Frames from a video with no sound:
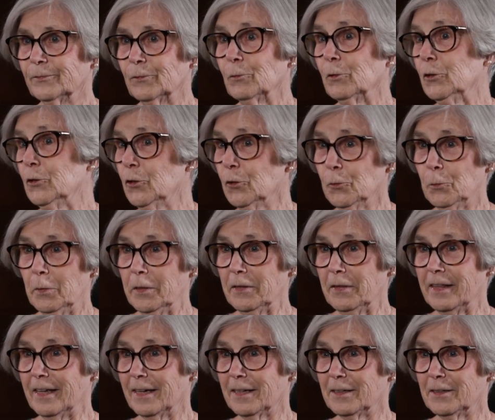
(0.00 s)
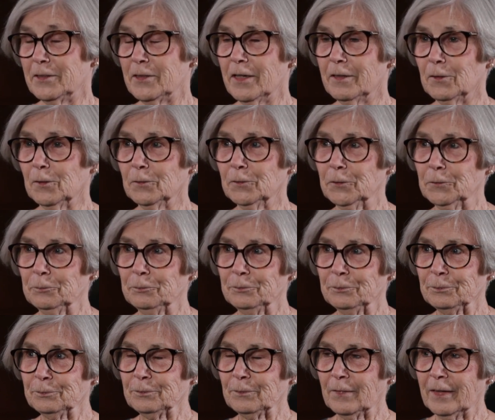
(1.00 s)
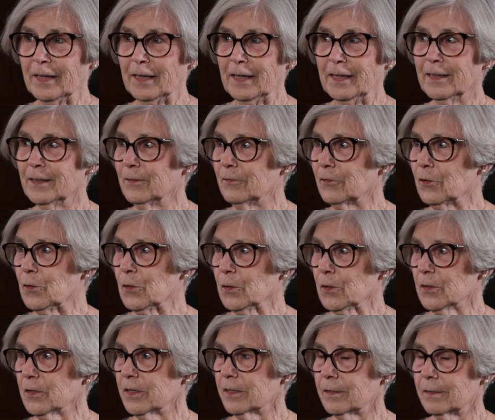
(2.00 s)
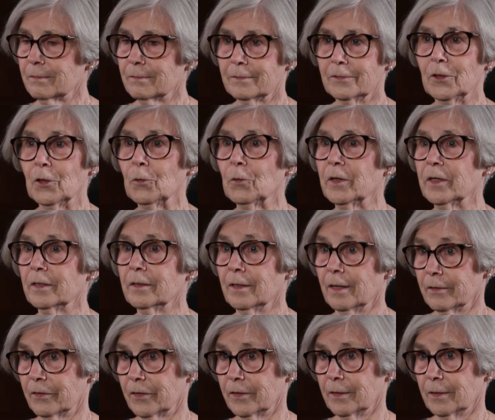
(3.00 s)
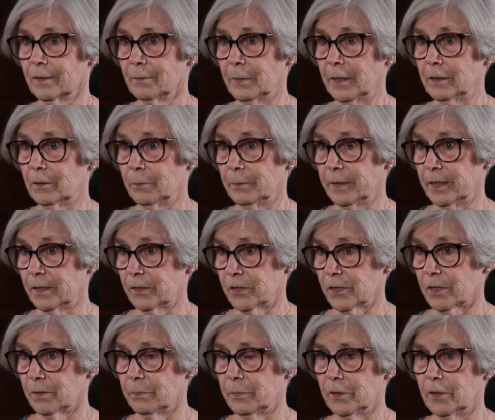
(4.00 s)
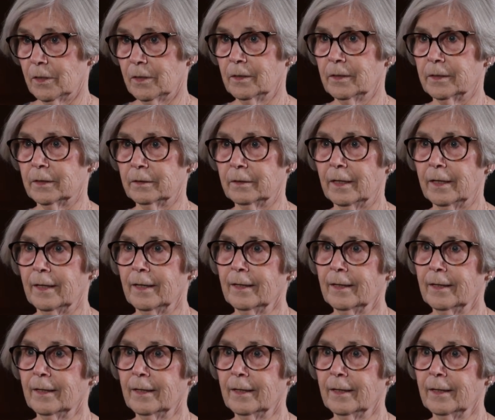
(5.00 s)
Would you be that adult?" And of course, knowing nothing about basketball and